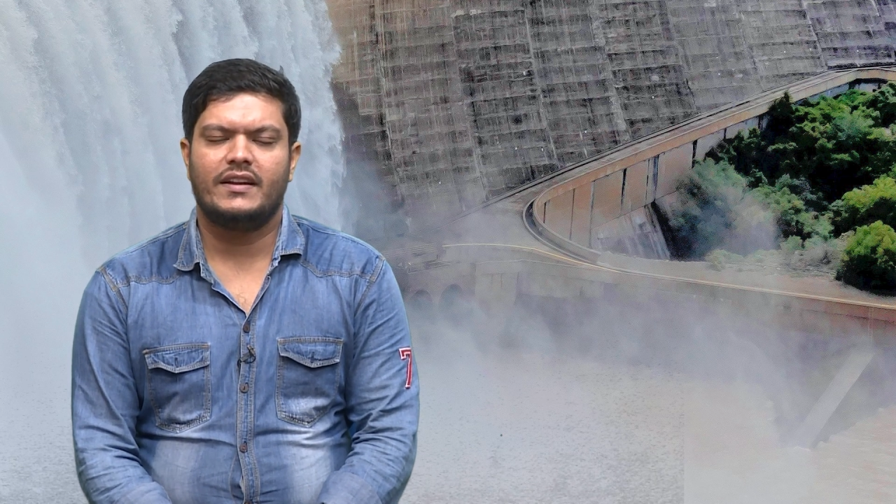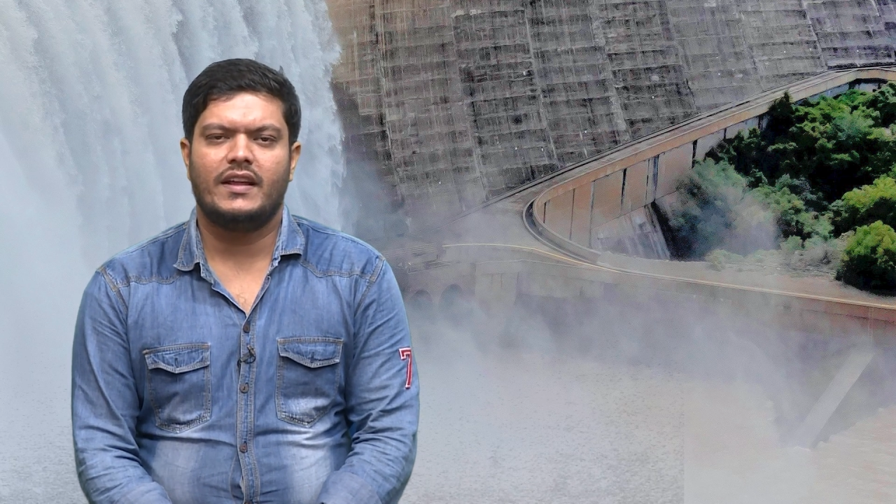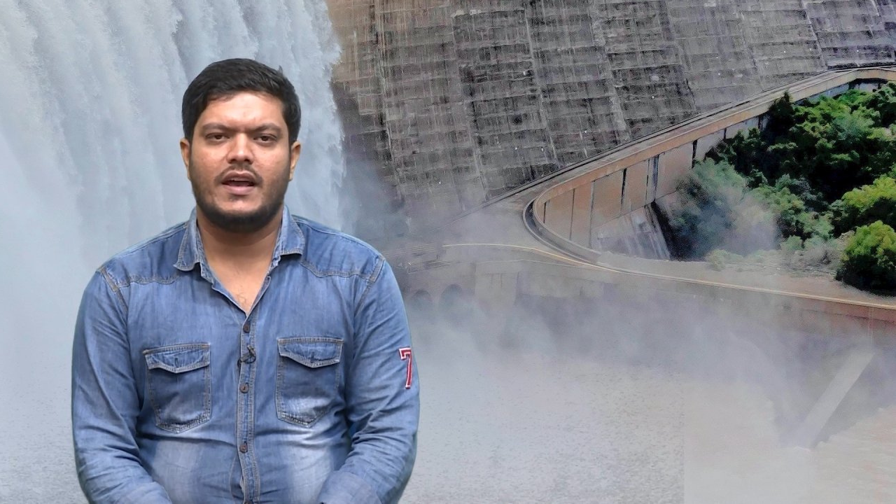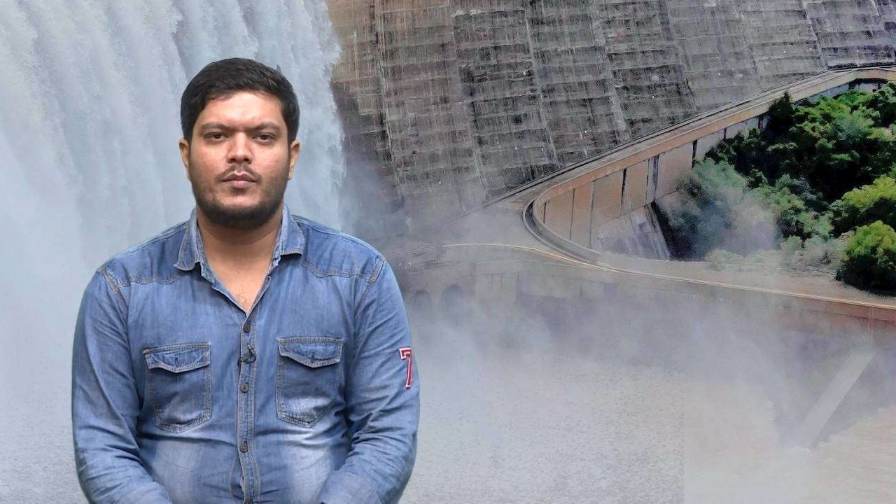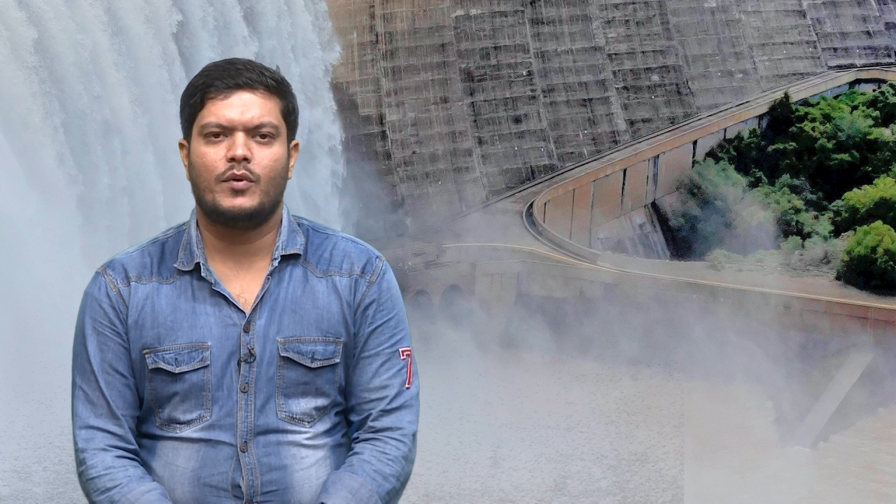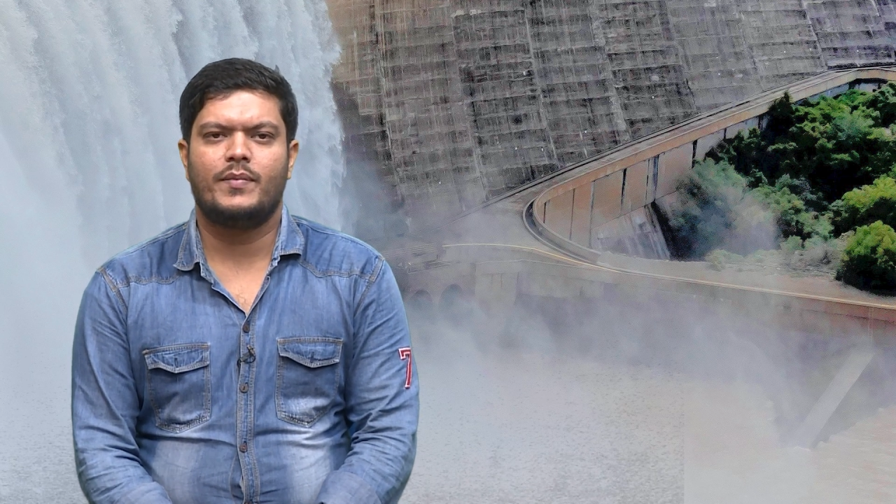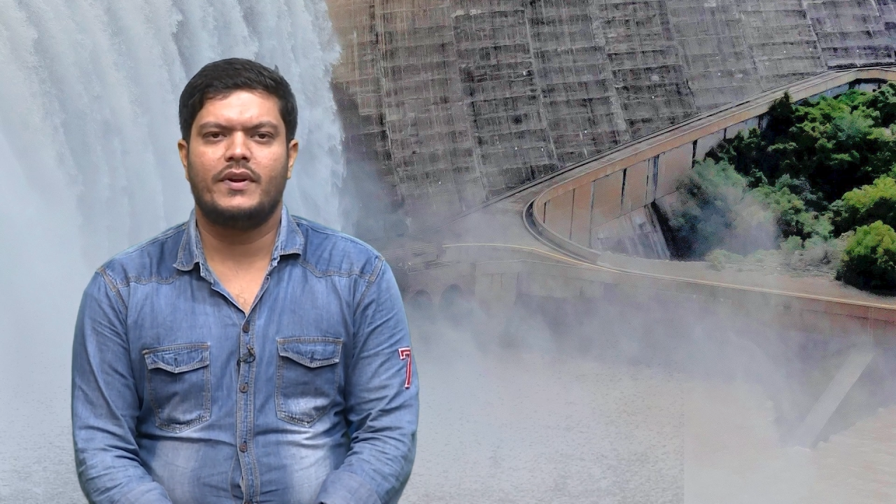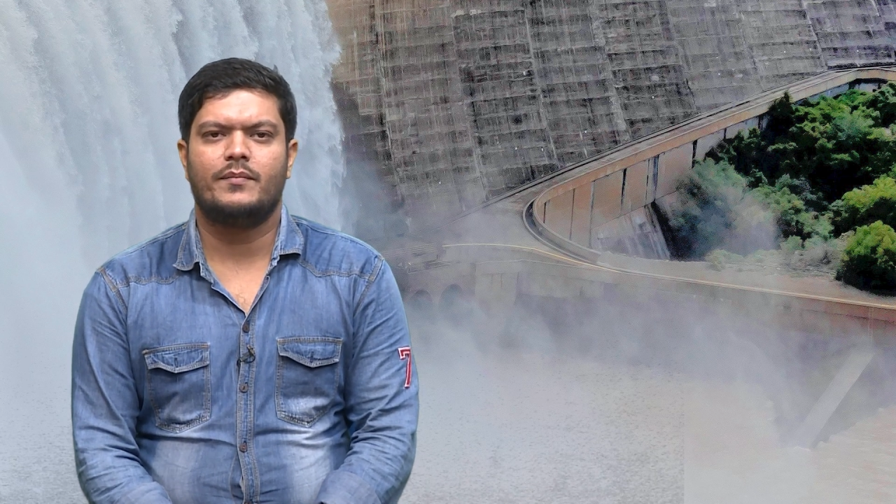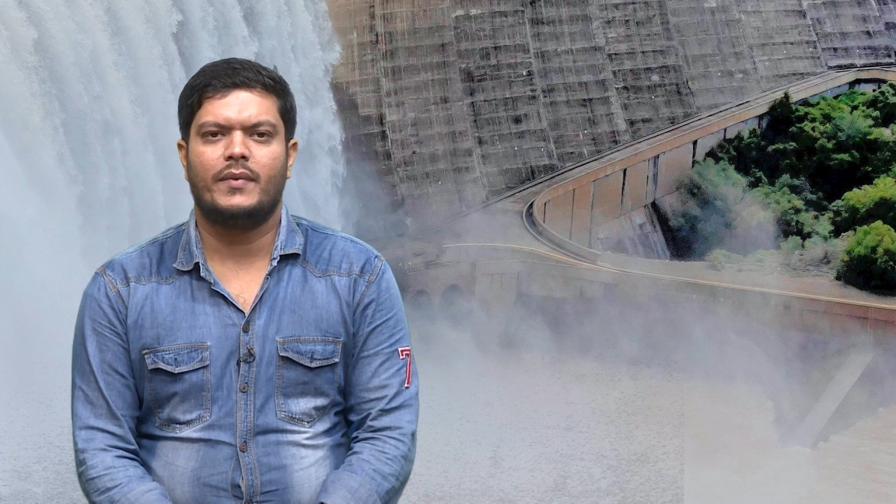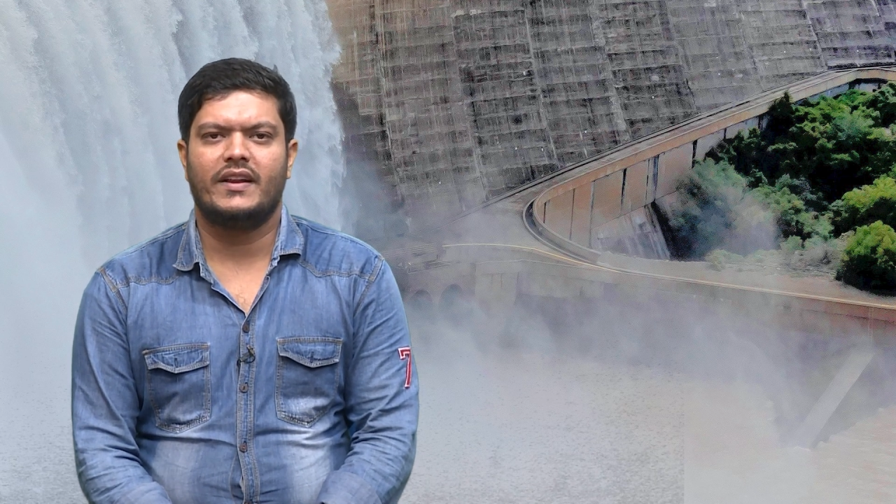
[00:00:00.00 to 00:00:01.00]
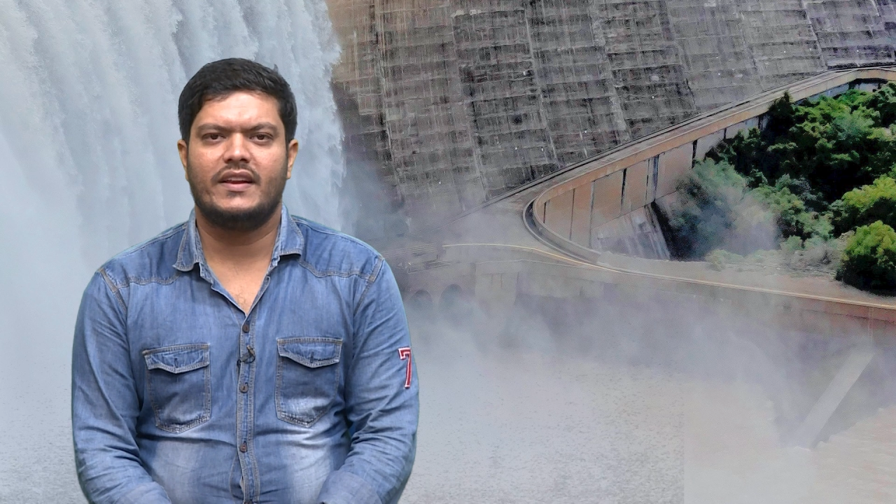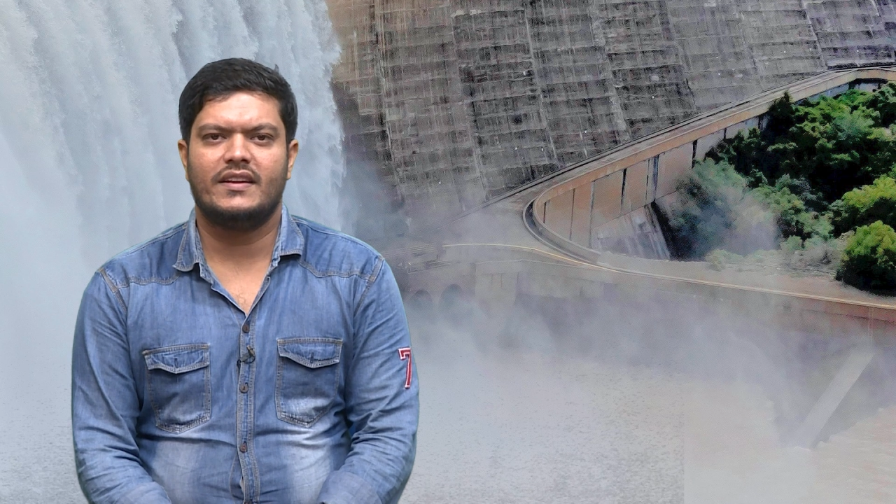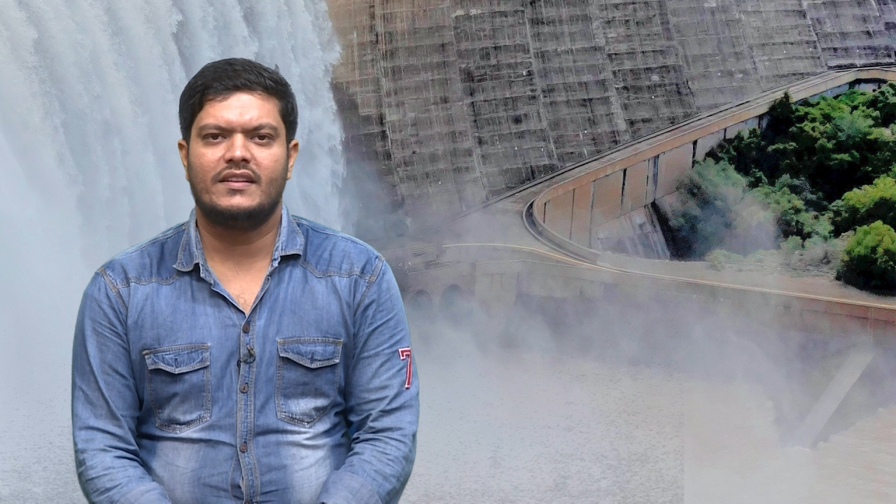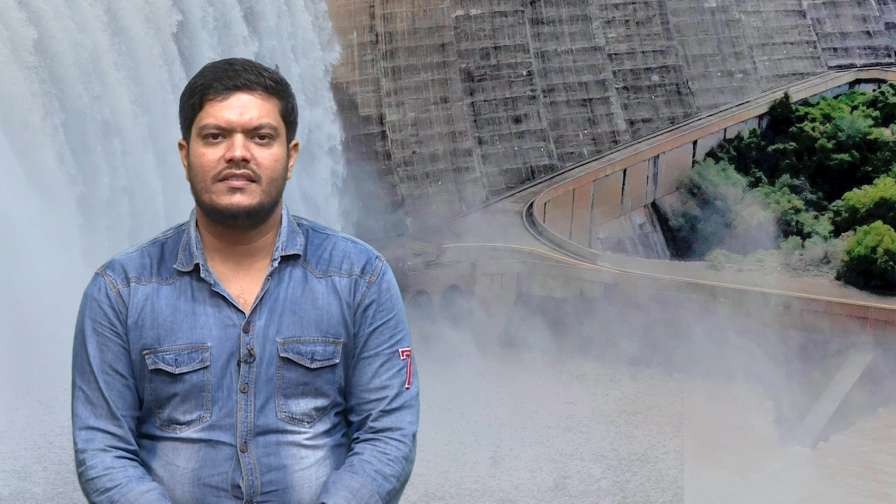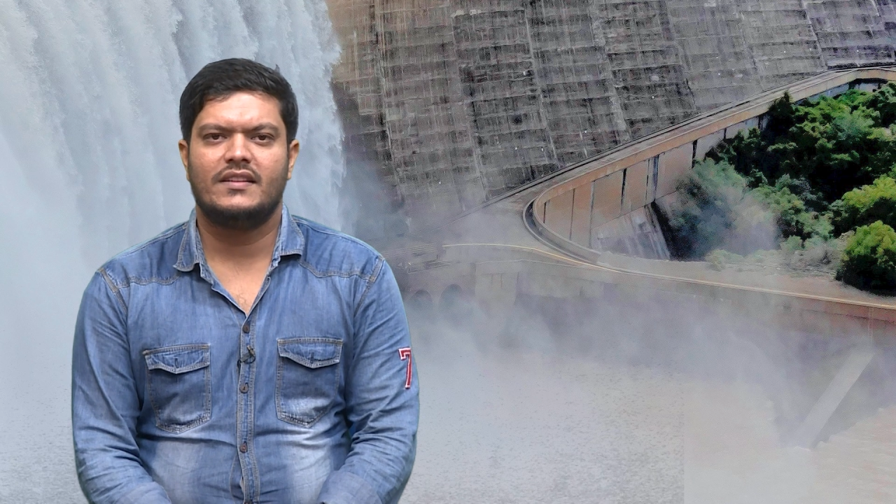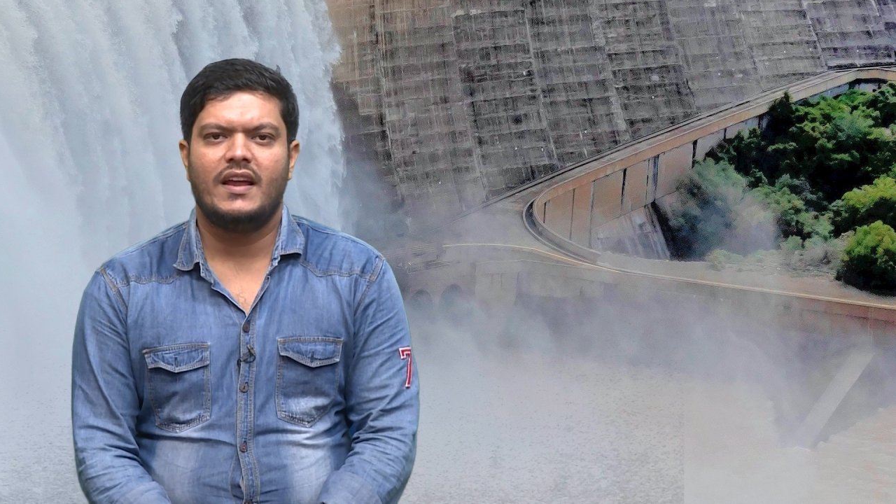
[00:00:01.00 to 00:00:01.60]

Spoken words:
appropriate materials,